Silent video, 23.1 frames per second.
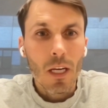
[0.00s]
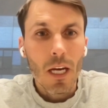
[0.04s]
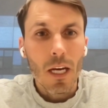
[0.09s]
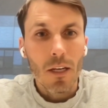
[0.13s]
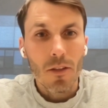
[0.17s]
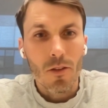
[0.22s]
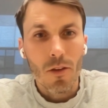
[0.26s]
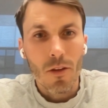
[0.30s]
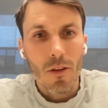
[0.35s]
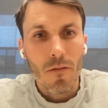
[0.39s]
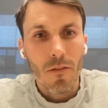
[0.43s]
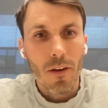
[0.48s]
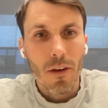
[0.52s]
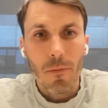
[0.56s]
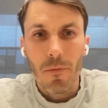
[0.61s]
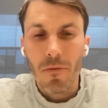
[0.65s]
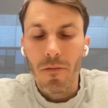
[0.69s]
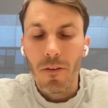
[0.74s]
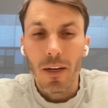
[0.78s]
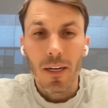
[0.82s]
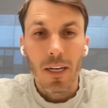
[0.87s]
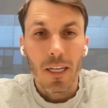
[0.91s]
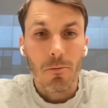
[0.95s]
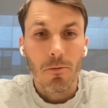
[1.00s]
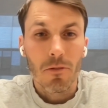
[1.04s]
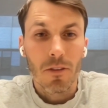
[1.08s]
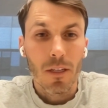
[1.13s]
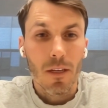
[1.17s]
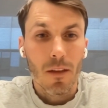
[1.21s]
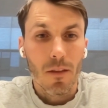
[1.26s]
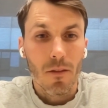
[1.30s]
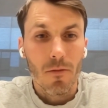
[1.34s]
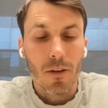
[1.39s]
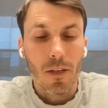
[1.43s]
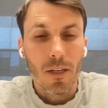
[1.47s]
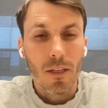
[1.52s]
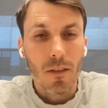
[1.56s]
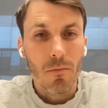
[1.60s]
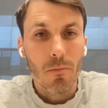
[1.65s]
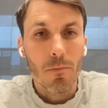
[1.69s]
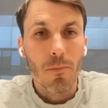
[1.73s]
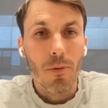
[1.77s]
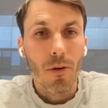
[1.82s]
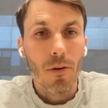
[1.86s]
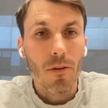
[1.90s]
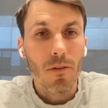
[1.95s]
Yeah, so the Vaporfly Next Percent 3 is
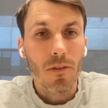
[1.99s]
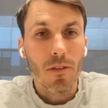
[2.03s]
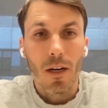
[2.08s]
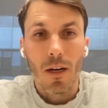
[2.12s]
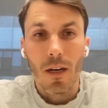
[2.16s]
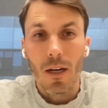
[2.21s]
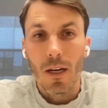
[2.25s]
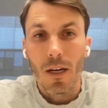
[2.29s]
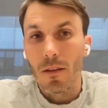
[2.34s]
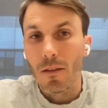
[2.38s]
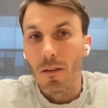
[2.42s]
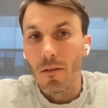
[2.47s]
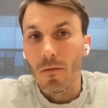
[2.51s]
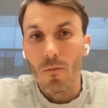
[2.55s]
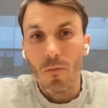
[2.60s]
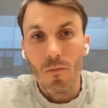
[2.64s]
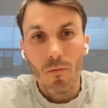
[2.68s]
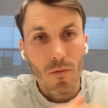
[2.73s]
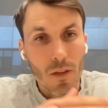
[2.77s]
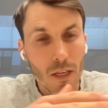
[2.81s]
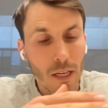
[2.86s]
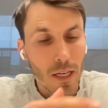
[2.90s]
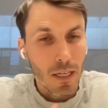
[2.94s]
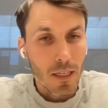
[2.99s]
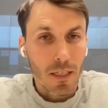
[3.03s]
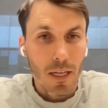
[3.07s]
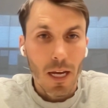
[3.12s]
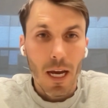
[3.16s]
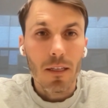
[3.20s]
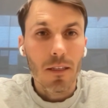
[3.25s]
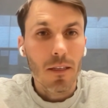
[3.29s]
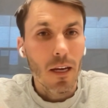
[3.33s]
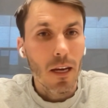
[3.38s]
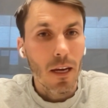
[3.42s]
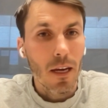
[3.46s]
built on the exact